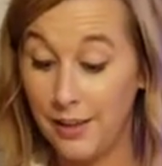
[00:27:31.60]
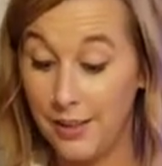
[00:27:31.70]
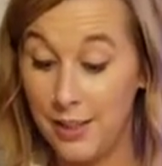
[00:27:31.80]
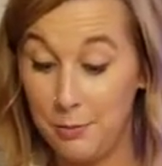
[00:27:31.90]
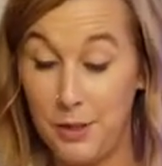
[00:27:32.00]

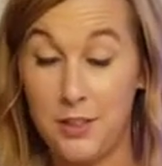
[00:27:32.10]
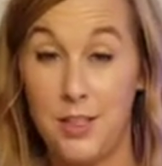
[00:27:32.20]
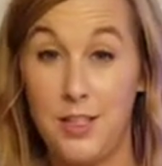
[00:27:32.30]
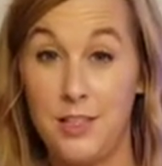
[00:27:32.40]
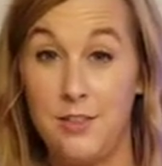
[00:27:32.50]
This
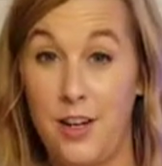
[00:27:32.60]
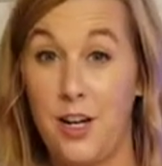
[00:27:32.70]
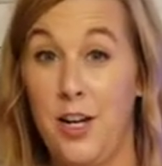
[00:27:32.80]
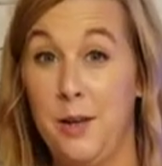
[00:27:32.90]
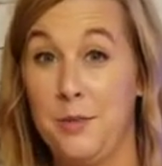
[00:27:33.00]
person is
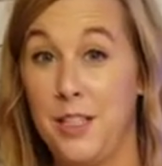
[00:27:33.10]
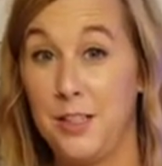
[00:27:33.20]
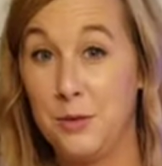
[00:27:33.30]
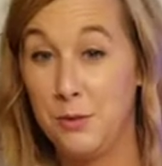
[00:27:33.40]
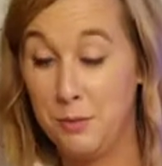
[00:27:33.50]
very
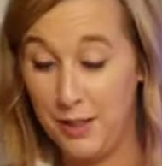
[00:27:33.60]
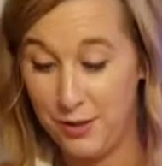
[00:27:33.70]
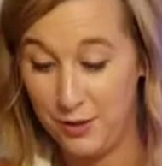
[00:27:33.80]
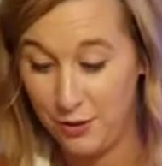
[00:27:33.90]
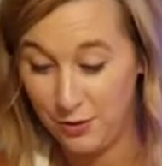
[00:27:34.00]
obsessed with
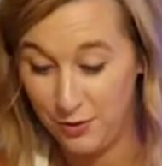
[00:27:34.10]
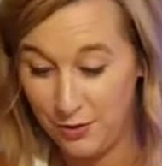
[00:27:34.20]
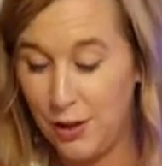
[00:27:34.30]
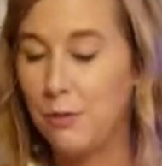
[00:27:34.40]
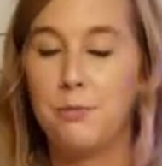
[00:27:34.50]
Pikachu.
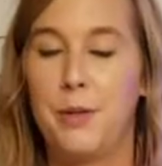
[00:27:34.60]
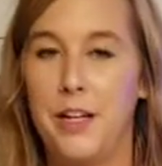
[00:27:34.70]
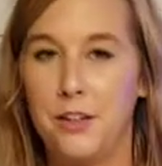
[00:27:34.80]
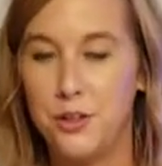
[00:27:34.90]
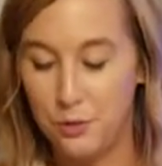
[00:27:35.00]
Or
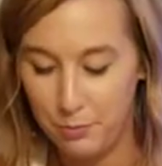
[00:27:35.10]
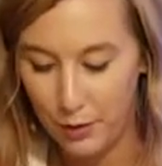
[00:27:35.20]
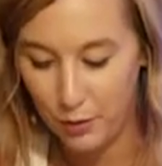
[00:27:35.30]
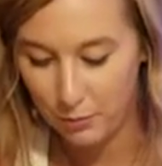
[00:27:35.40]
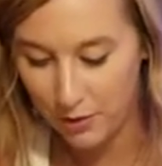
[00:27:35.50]
Pikachu,
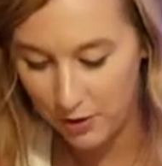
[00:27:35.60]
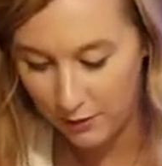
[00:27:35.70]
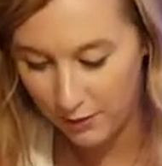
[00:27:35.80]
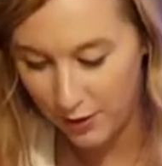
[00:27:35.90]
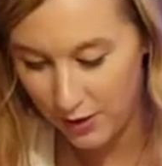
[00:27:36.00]
Pokemon,
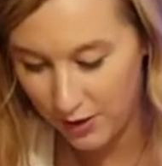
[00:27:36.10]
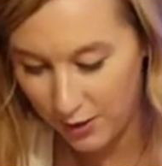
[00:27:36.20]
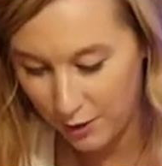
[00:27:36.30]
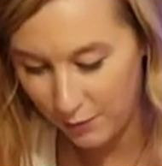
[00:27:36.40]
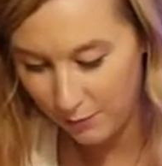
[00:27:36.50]
if you didn't
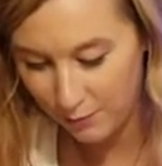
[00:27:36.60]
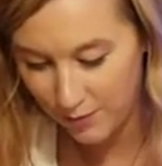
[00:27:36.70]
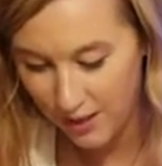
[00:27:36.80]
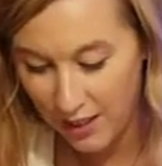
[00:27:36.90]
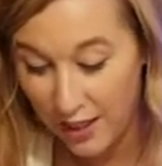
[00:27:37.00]
know.
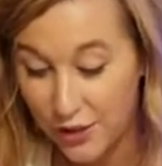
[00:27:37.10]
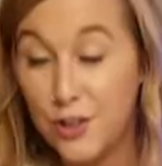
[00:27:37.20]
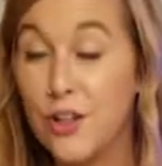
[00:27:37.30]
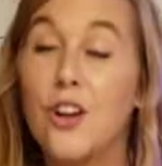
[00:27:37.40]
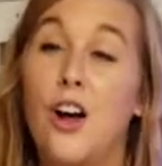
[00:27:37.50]
I just
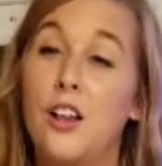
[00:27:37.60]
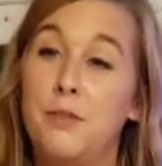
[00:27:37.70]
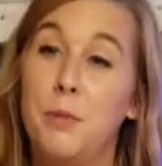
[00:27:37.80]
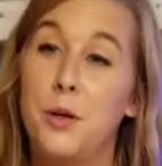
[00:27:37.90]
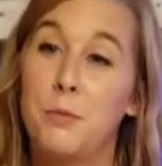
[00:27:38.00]
called all
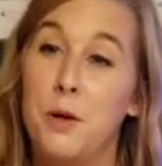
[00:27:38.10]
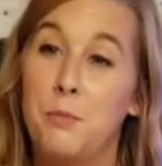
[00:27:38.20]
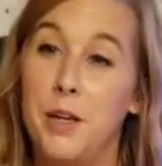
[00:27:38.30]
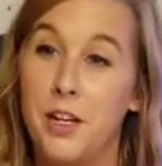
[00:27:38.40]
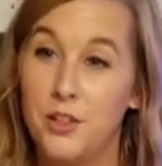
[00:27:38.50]
of Pokemon
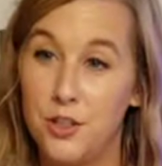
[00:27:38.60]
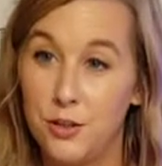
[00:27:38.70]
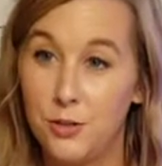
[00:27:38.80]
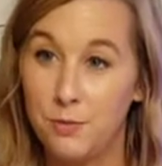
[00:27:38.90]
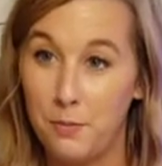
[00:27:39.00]
Pikachu.
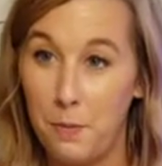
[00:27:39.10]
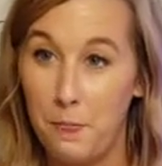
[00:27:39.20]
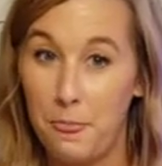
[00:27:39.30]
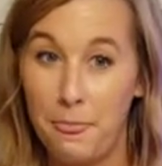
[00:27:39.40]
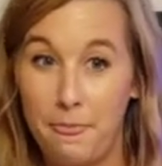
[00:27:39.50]
That
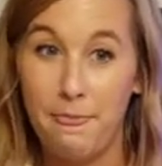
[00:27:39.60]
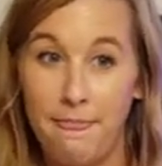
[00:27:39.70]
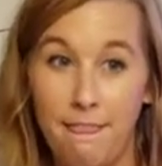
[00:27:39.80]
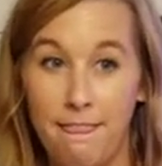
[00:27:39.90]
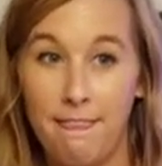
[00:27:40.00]

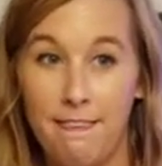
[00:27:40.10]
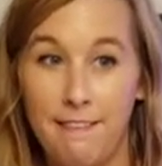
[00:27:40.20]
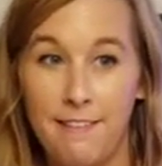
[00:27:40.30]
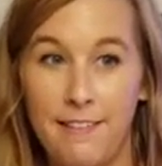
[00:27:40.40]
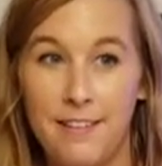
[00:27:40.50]
looks like... Oh,
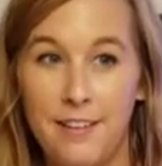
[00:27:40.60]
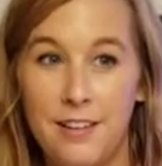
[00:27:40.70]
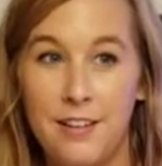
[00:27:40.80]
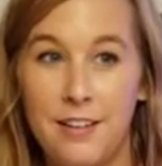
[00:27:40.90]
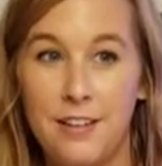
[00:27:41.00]
I'm
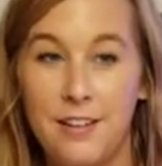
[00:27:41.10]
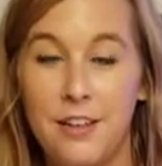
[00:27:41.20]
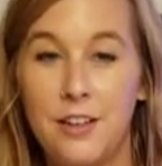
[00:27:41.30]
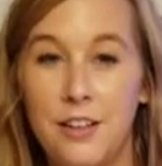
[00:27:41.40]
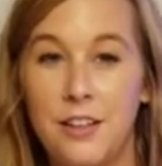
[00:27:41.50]

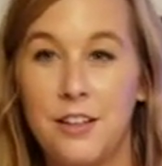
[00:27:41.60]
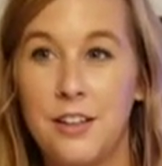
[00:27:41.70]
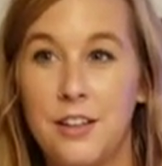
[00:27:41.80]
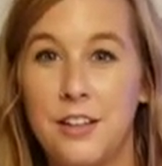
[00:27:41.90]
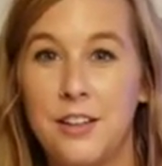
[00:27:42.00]
sorry.
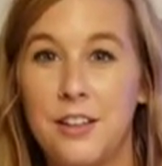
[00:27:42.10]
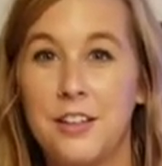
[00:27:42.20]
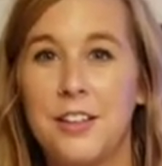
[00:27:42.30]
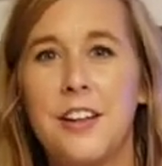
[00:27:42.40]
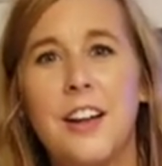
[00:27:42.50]

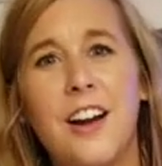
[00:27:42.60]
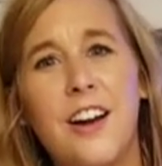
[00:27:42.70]
Sorry.